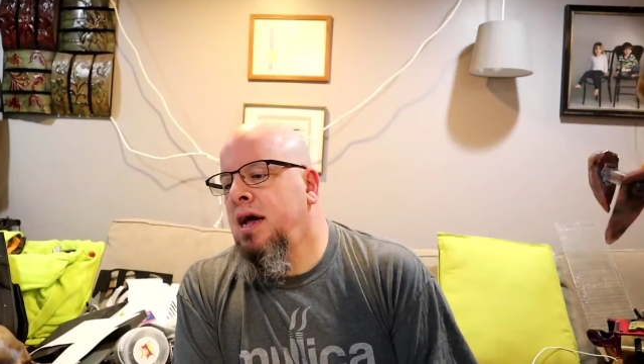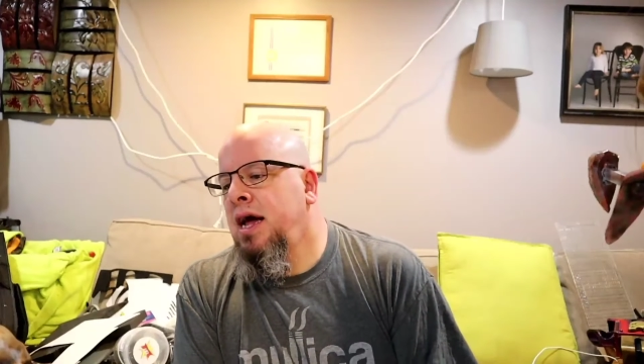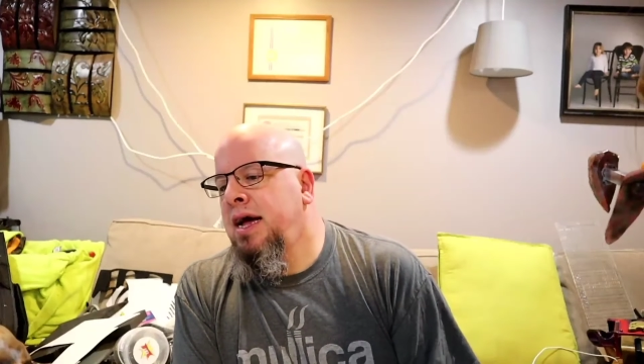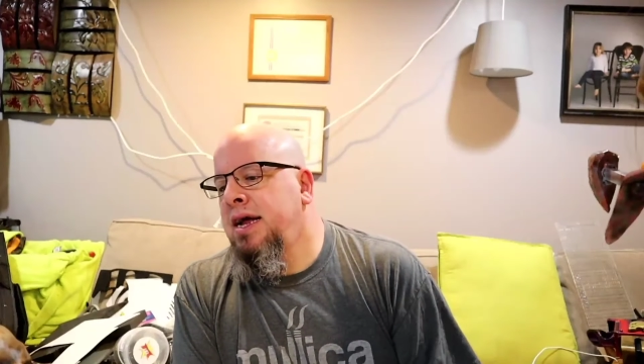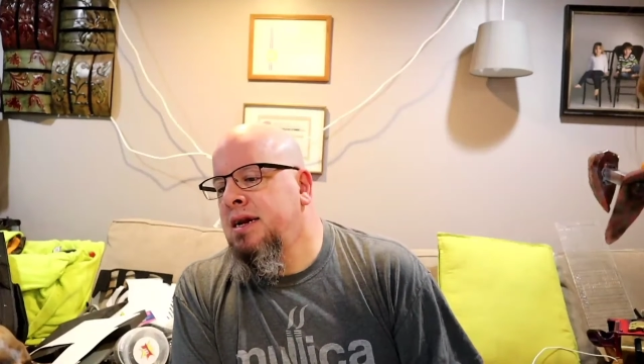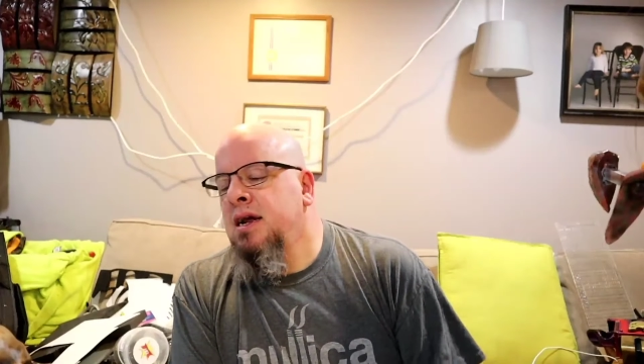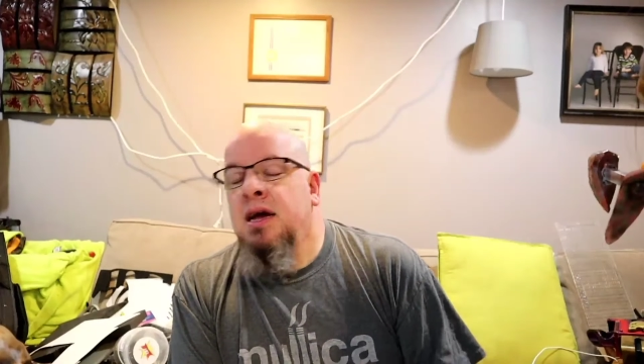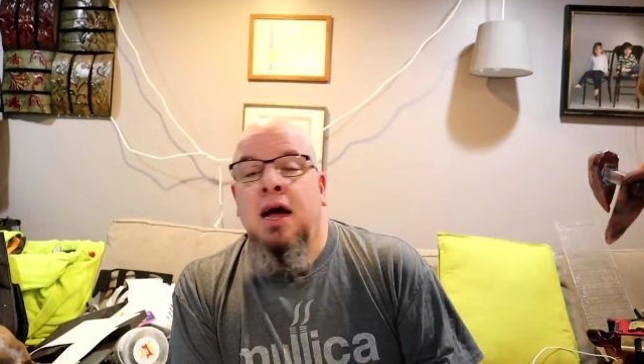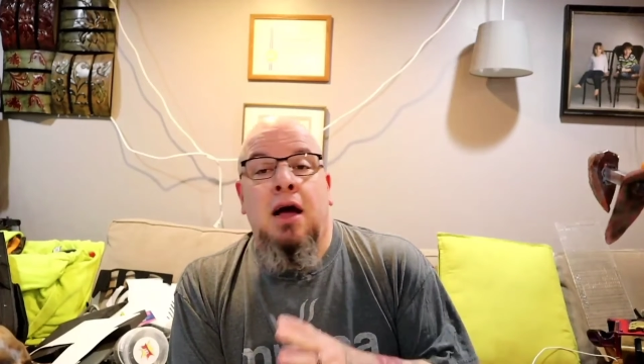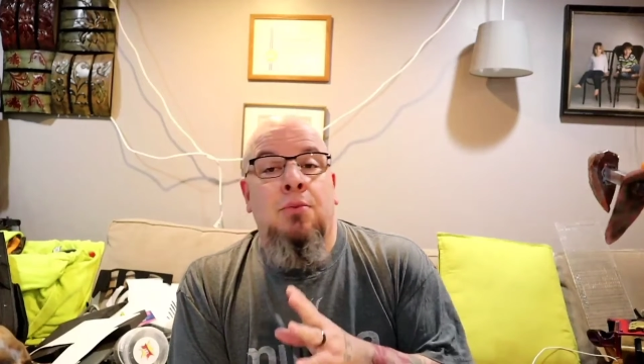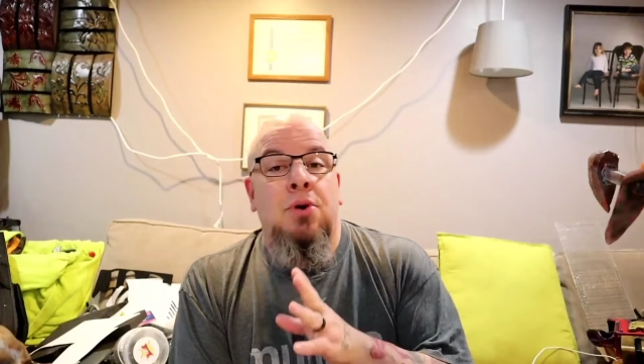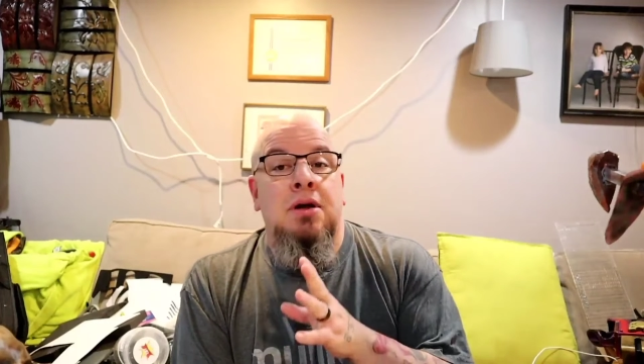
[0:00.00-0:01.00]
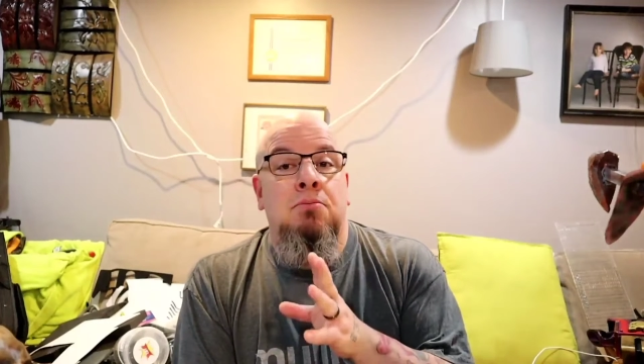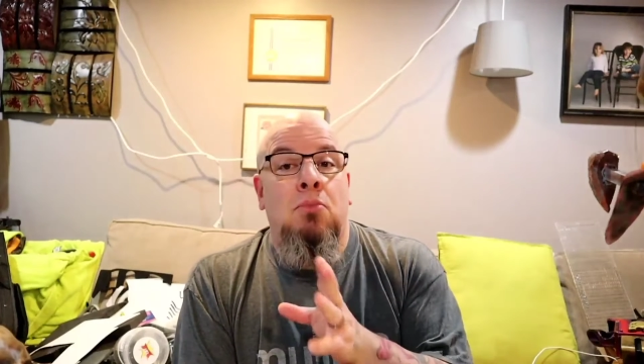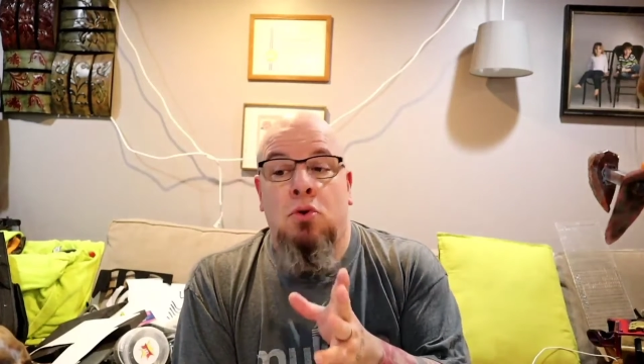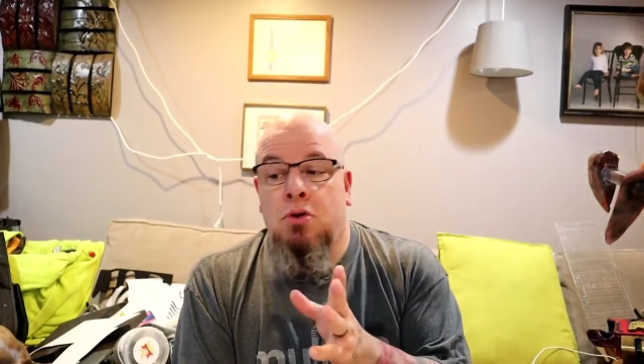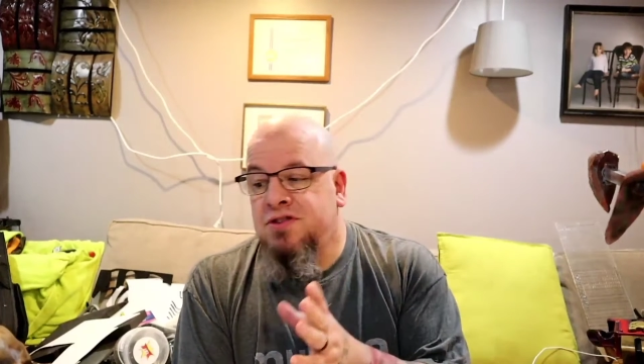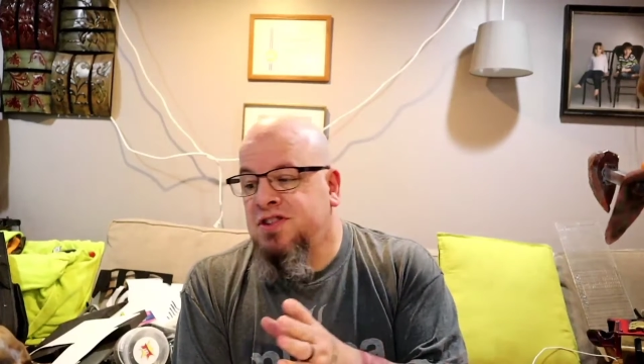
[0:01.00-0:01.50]
and I went
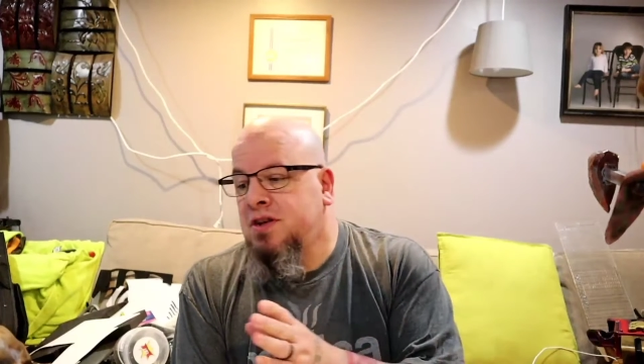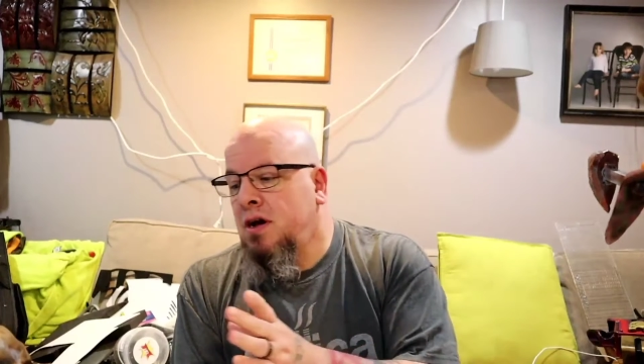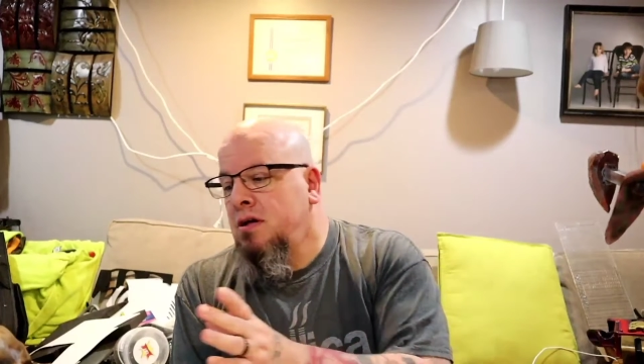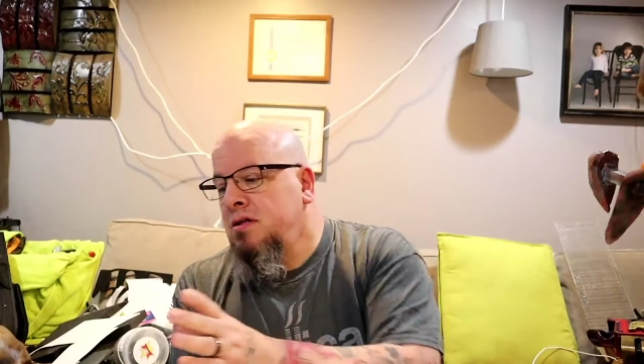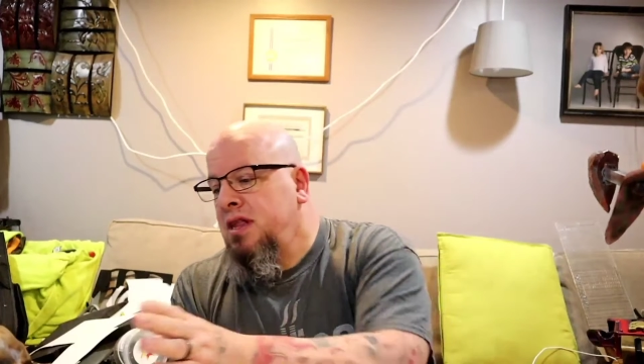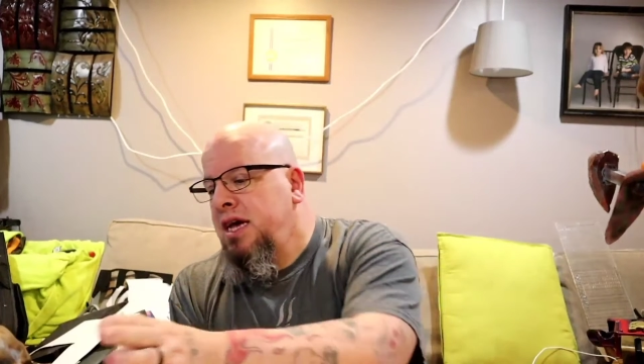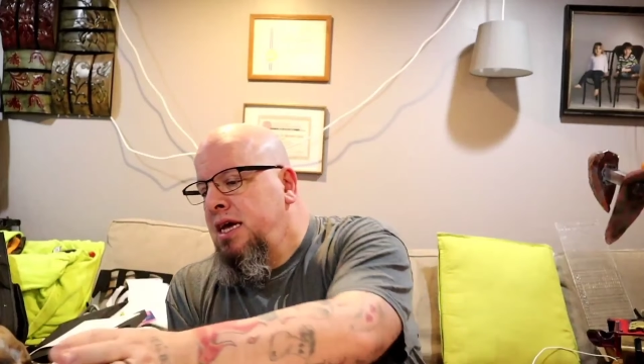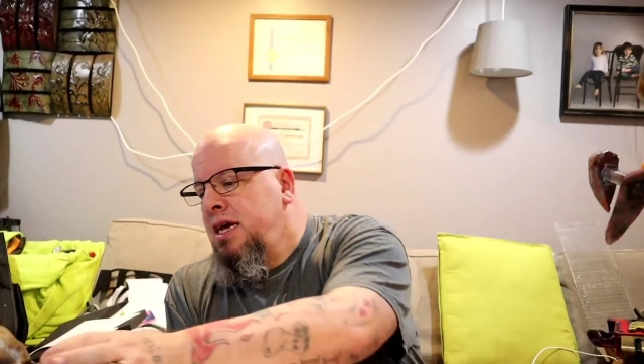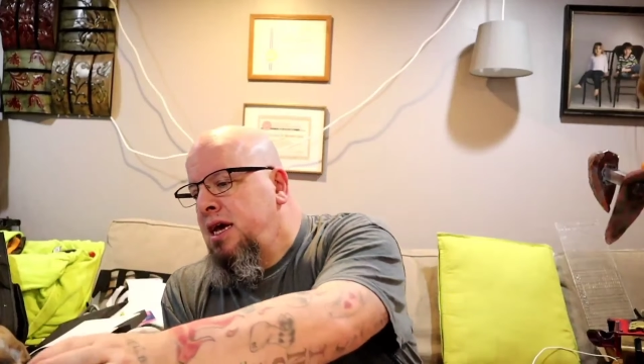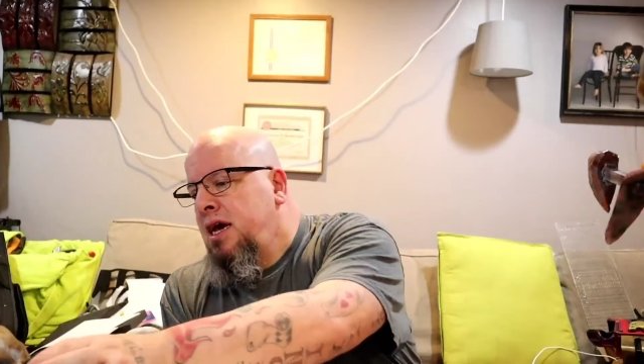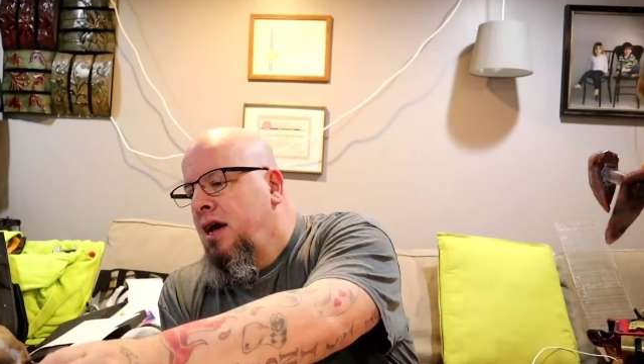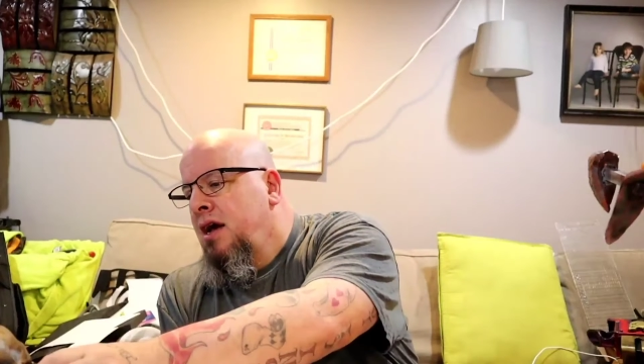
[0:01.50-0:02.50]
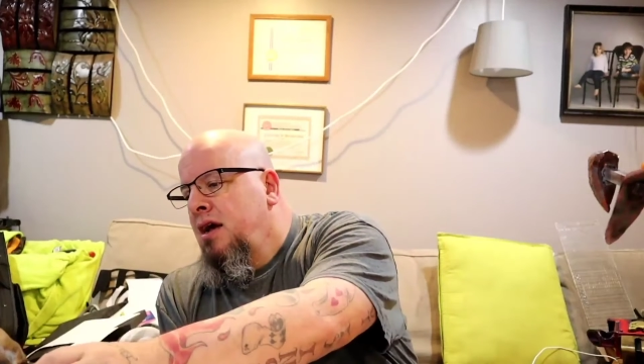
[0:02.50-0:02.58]
more skull-like.